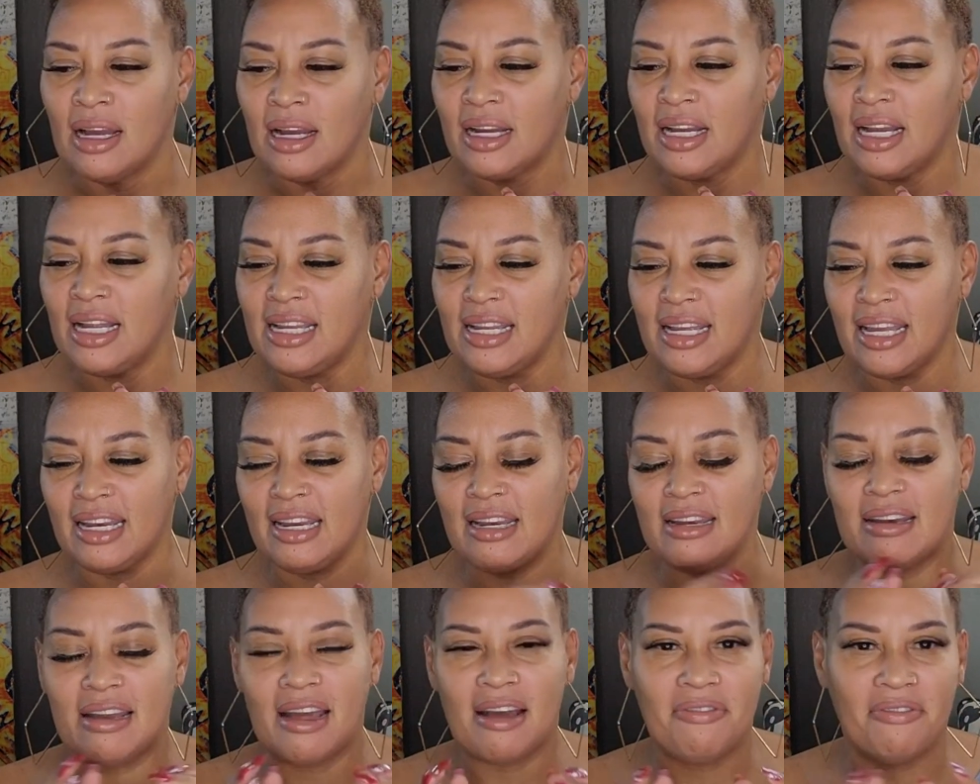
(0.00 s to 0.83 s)
couldn't get
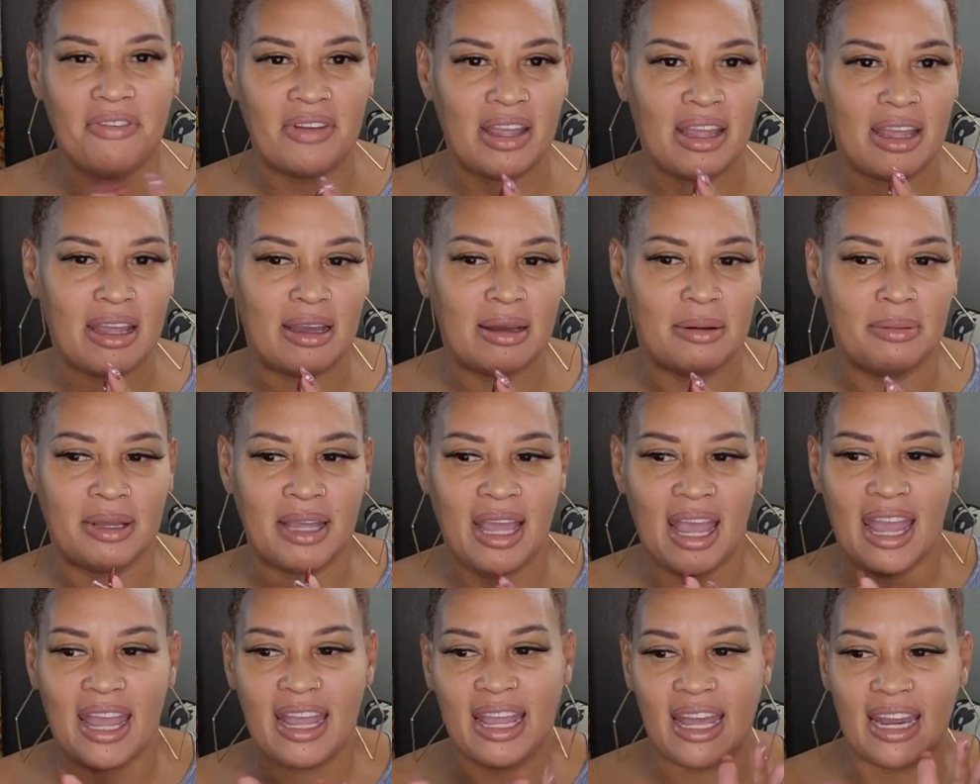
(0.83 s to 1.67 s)
enough of him.
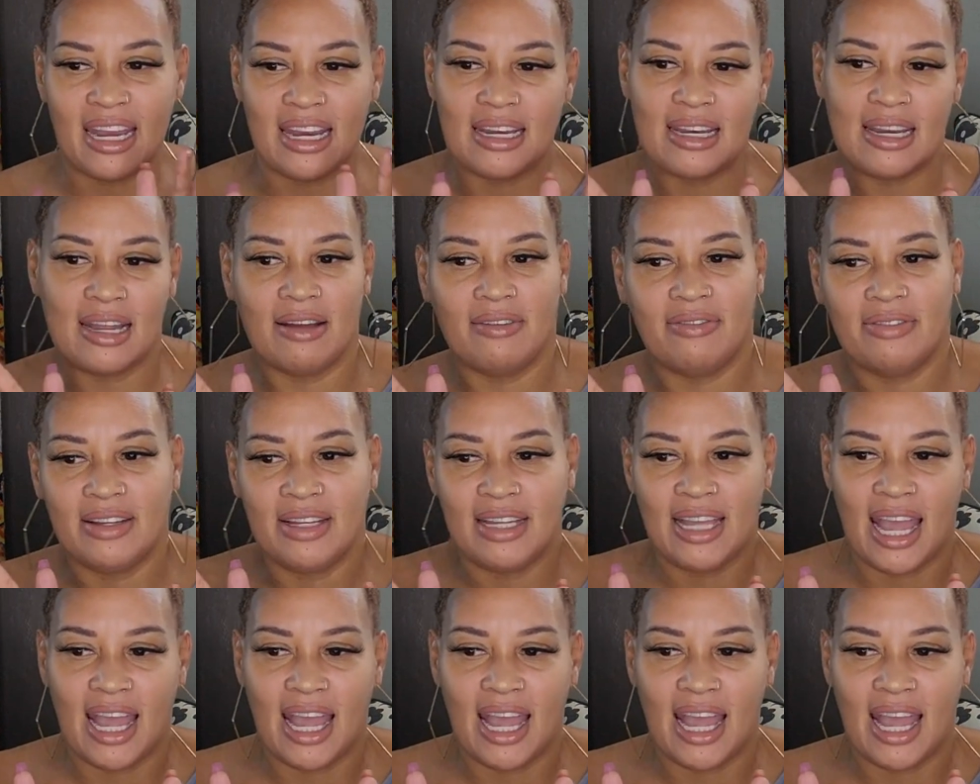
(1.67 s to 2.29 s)
Can't get enough.